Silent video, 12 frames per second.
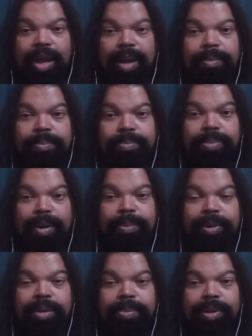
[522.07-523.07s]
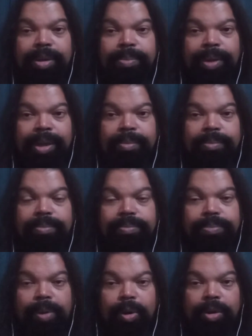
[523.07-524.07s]
I'm probably going to put up, like,
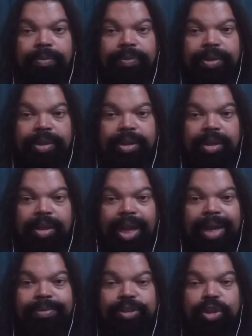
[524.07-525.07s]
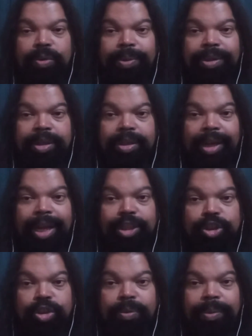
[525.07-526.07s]
part of the live show we did, the last
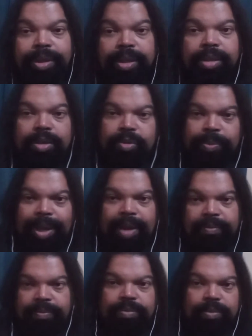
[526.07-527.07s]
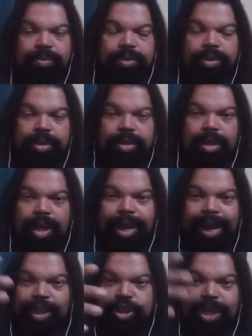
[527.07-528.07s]
show we did, because I
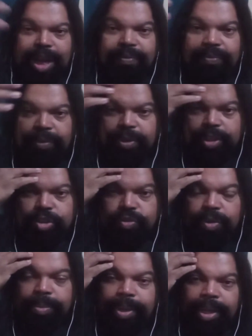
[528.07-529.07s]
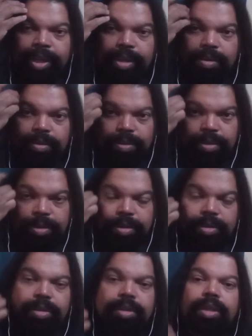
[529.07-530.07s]
actually have footage from that,
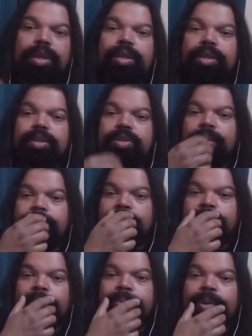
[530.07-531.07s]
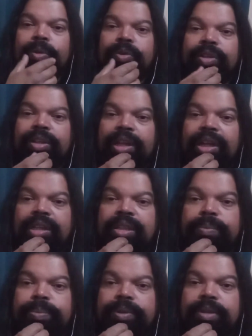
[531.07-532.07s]
so I'm thinking about posting that
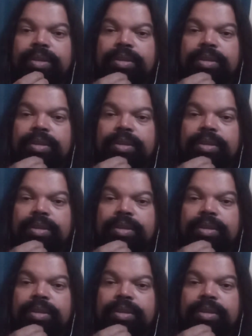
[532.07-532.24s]
up.